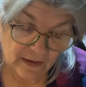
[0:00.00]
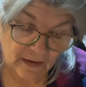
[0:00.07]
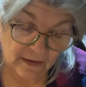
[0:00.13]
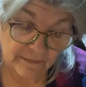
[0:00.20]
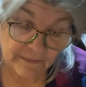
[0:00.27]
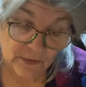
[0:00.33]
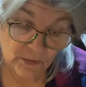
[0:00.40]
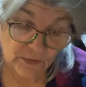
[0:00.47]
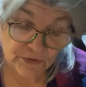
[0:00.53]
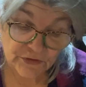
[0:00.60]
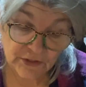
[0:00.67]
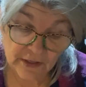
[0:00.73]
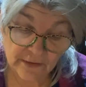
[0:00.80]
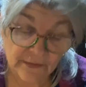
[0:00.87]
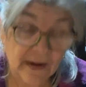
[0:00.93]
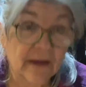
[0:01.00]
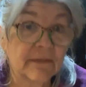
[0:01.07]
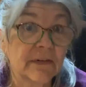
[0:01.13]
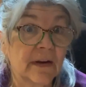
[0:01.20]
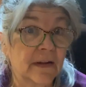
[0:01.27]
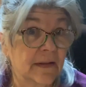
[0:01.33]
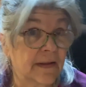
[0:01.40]
Of course,
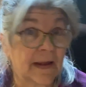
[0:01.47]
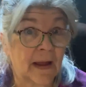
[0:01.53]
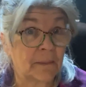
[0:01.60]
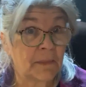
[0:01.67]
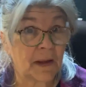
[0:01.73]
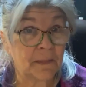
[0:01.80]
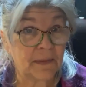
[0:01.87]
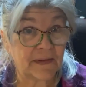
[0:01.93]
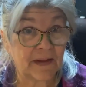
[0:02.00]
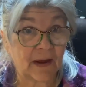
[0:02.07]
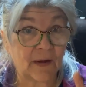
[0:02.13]
evidently I may be the